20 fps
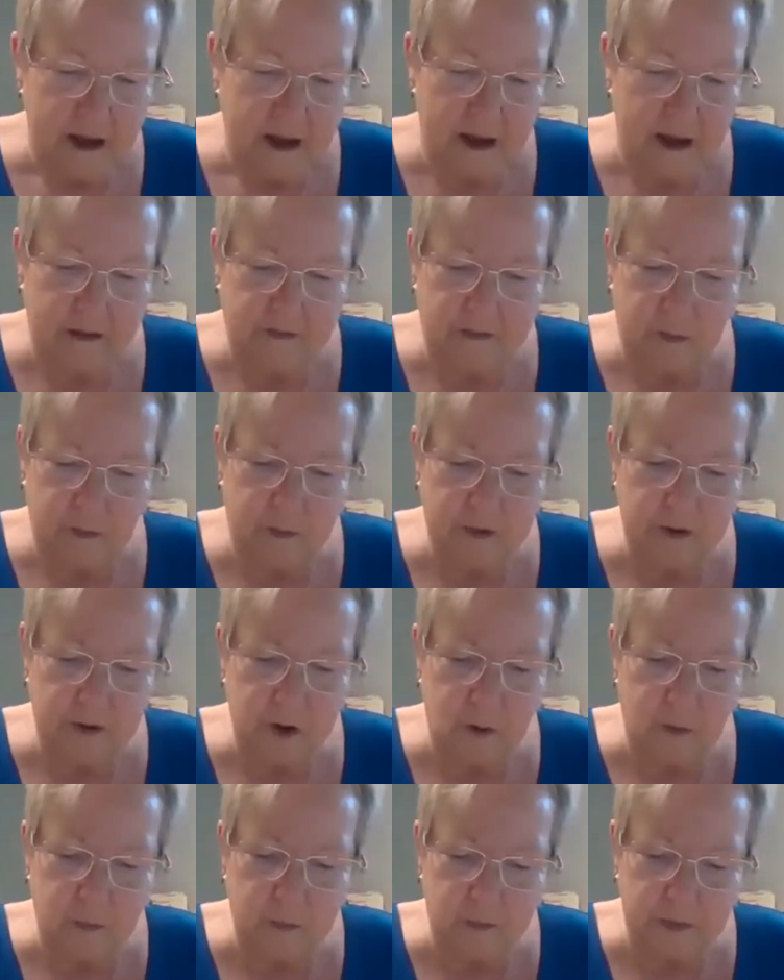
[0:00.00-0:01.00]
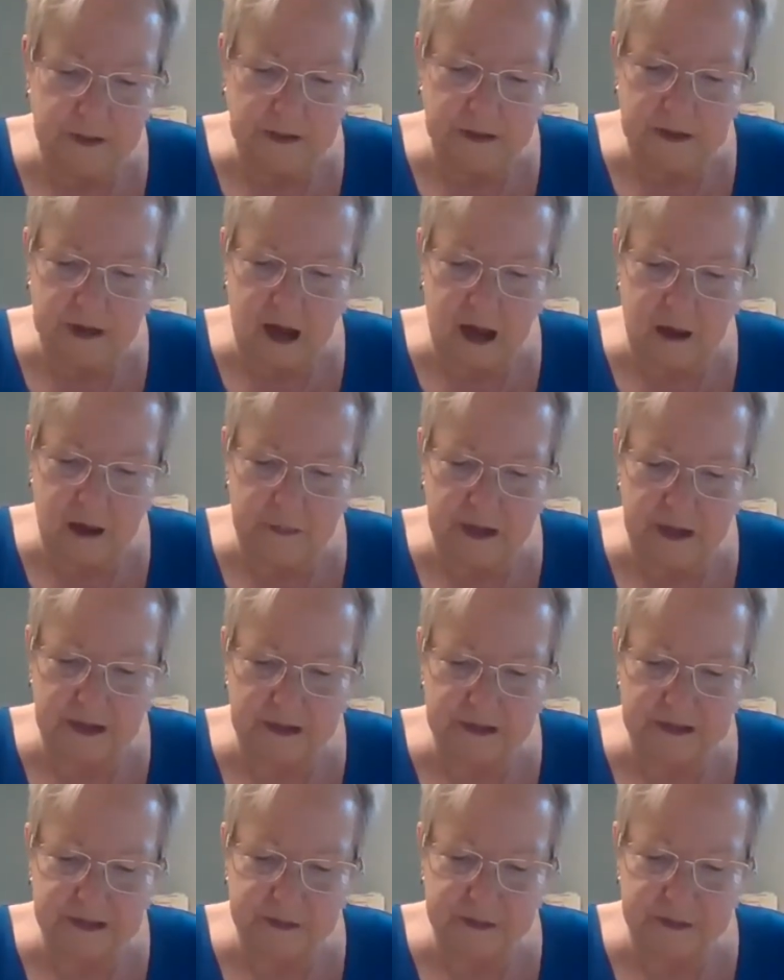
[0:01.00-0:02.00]
There were no written
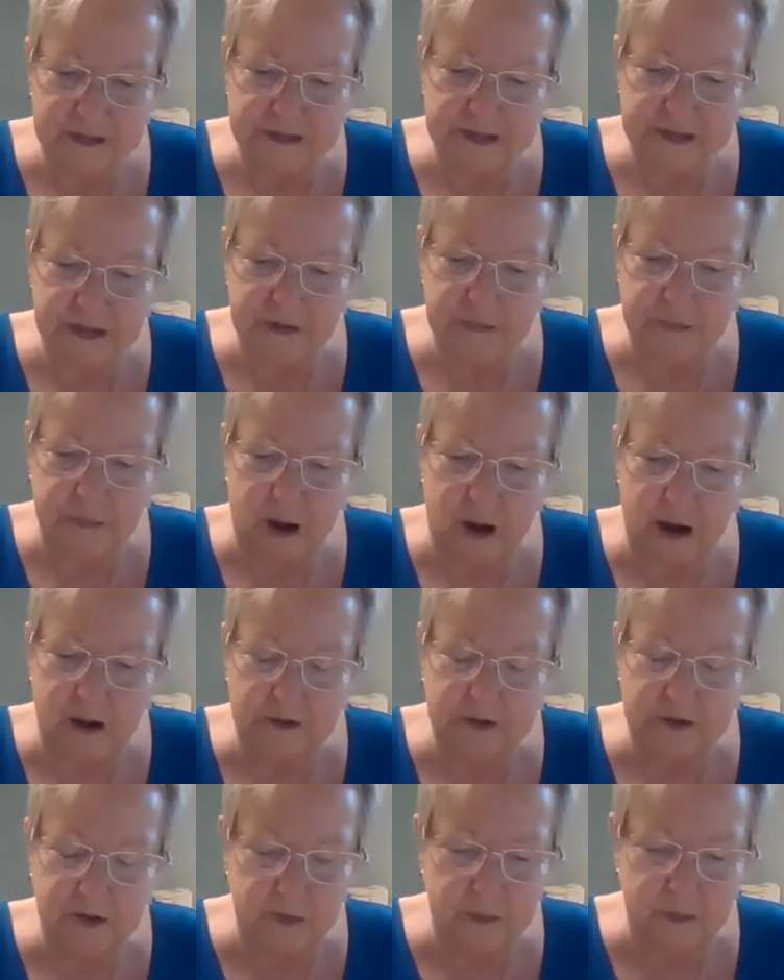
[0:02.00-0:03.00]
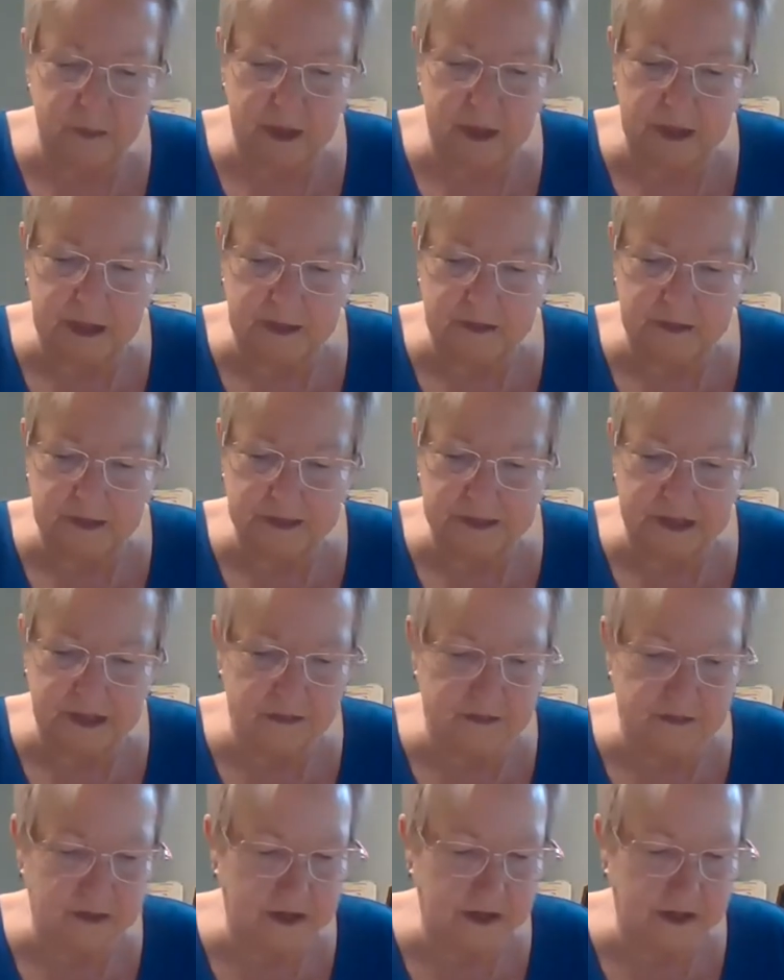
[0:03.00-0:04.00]
comments received prior to the meeting this
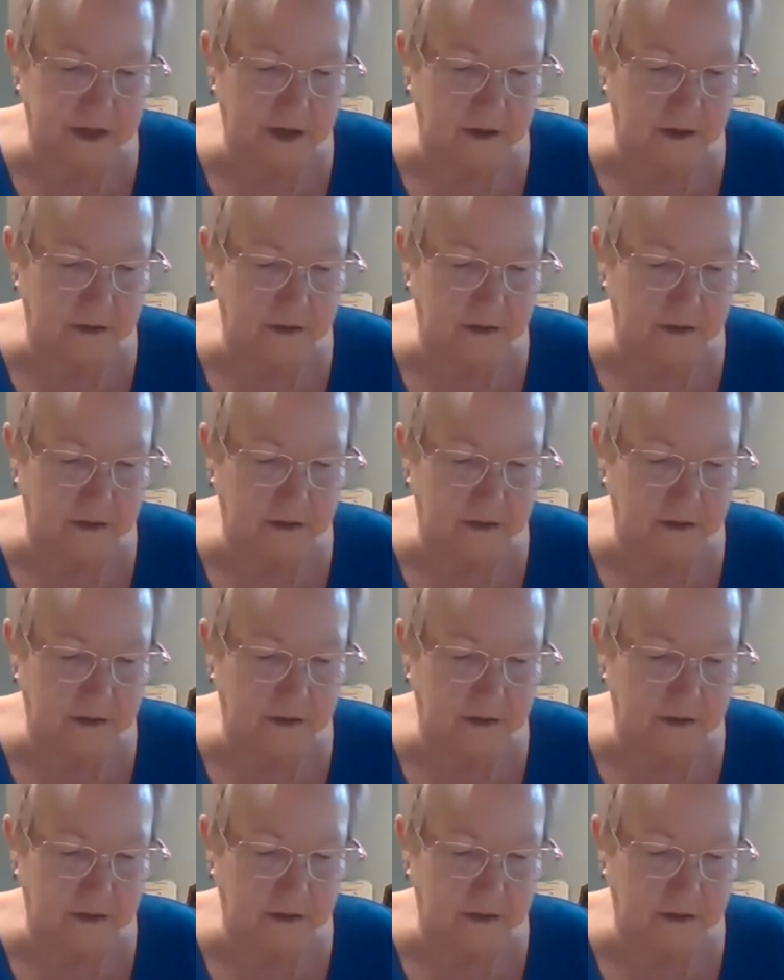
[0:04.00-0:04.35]
evening.